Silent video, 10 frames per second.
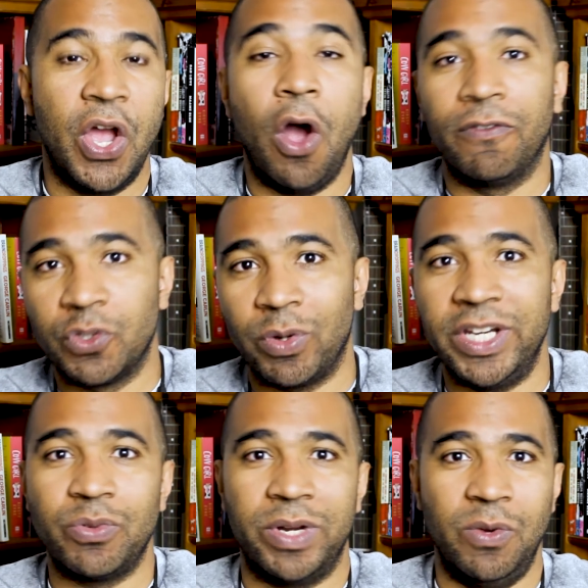of
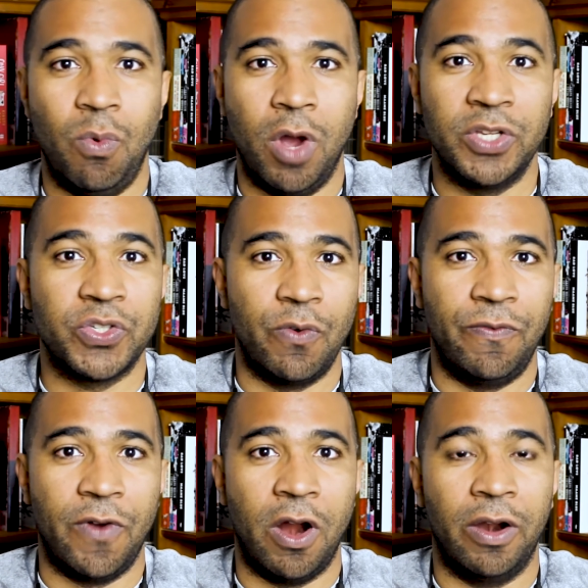2021 so
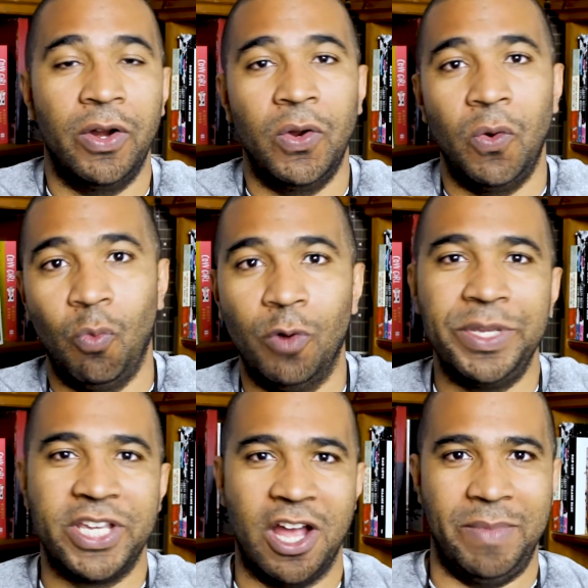far will
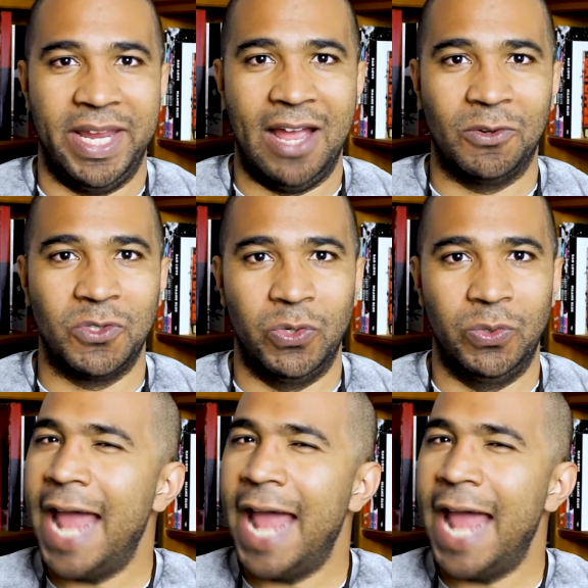be coming out too.